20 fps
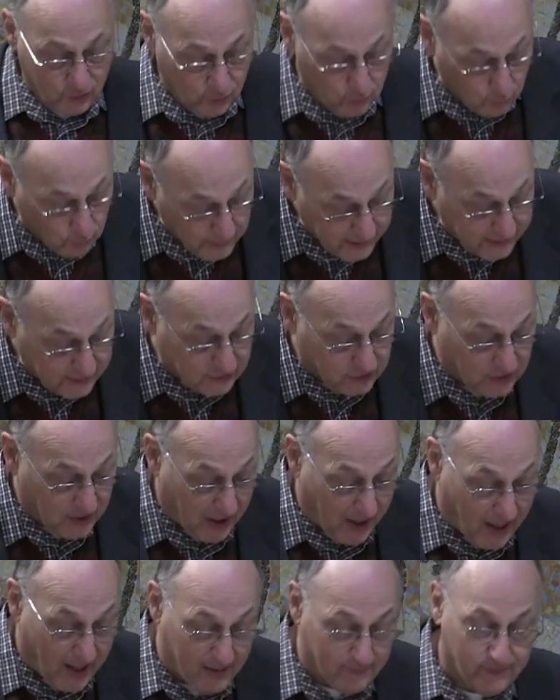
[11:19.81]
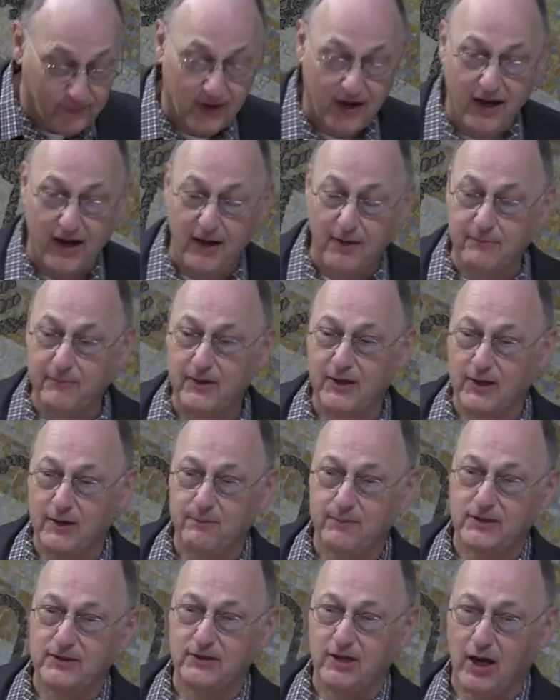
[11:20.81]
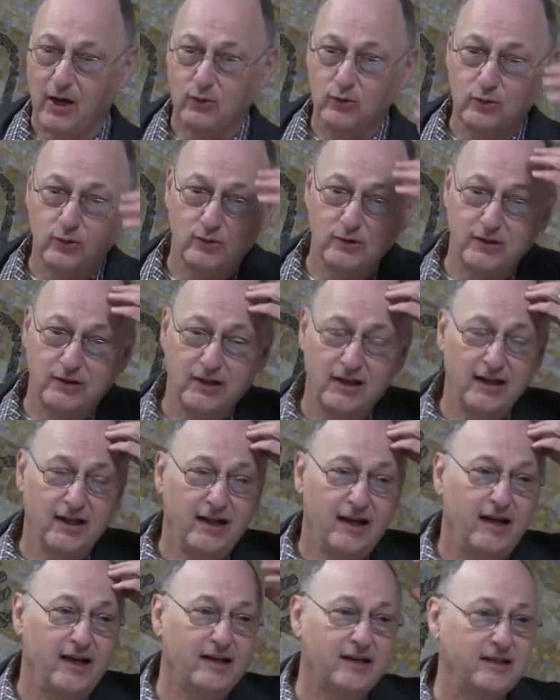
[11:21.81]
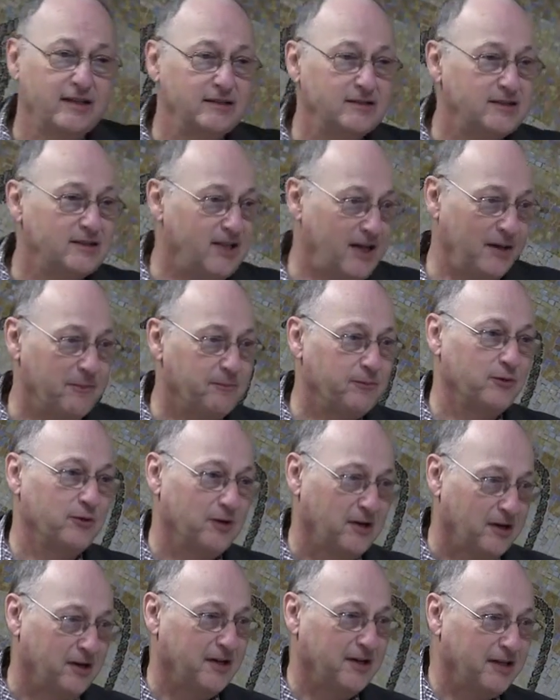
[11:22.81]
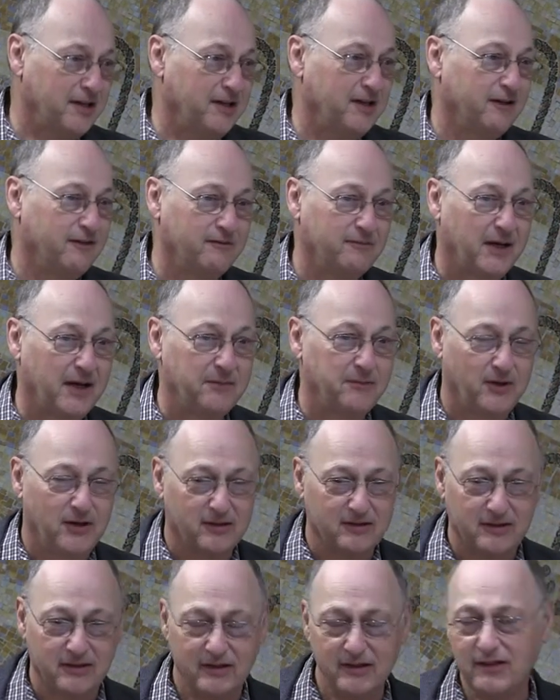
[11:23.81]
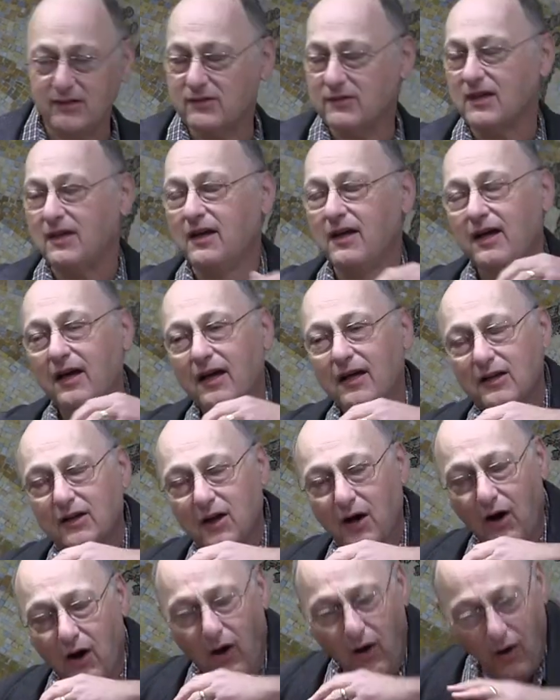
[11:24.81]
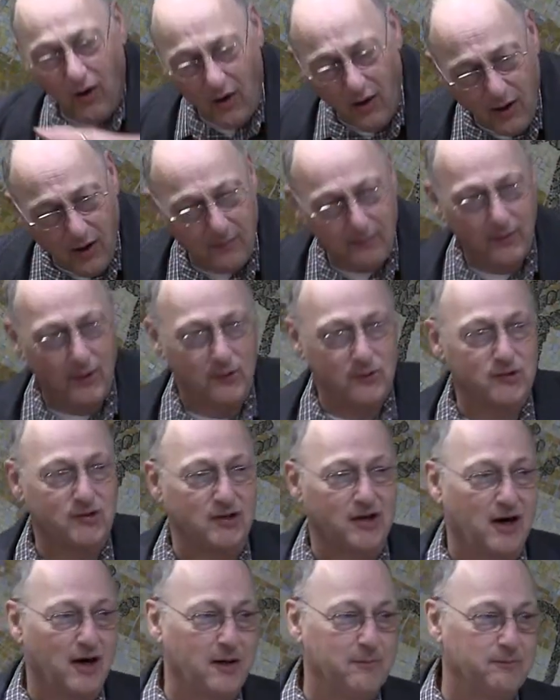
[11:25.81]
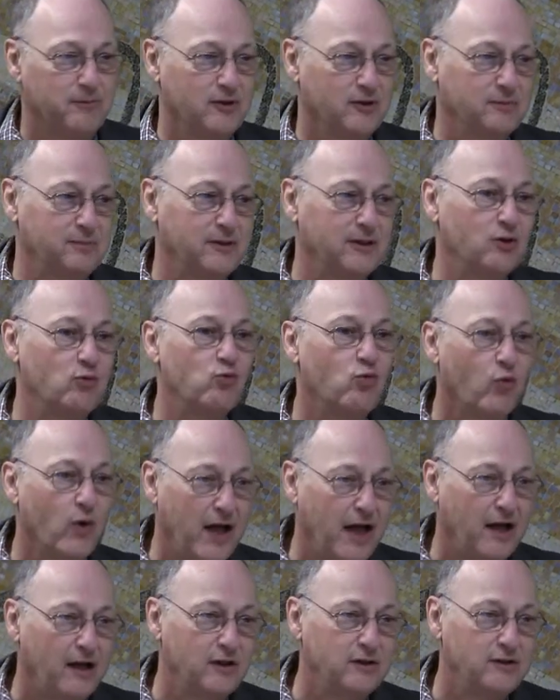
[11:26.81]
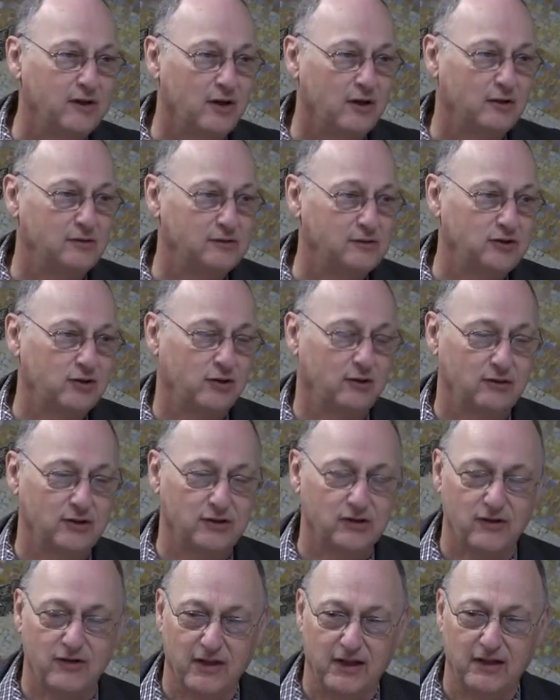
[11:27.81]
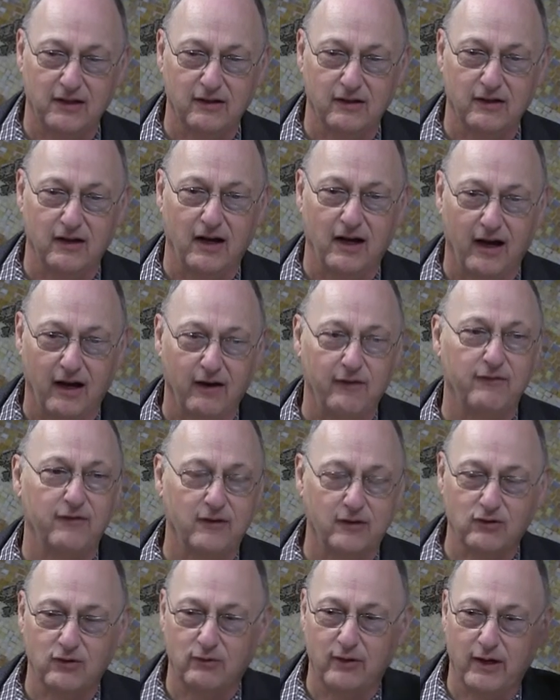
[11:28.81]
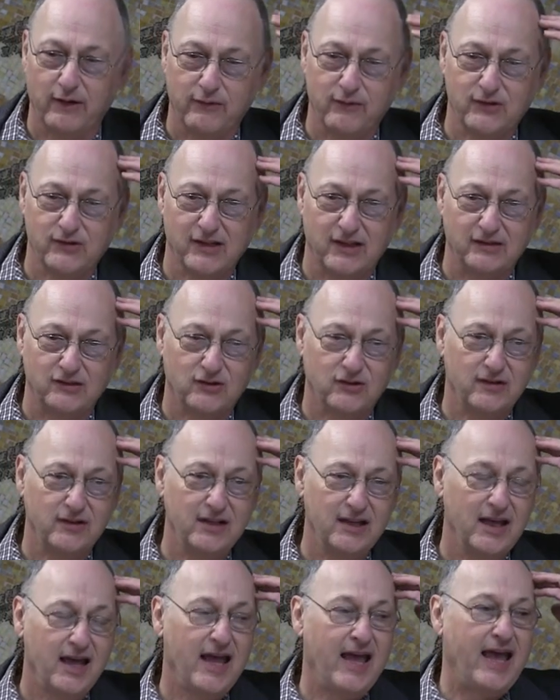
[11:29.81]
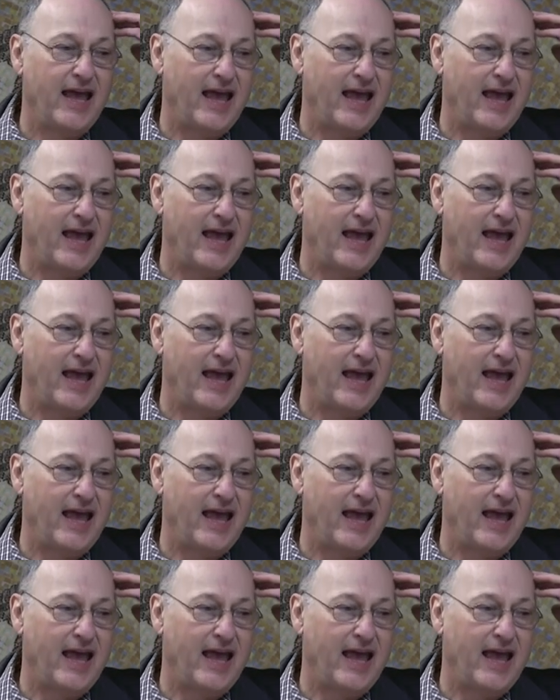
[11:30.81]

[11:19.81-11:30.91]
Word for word: to which Abraham ibn Daoud, a contemporary of Maimonides, an almost comparably well-known Jewish thinker of the 12th century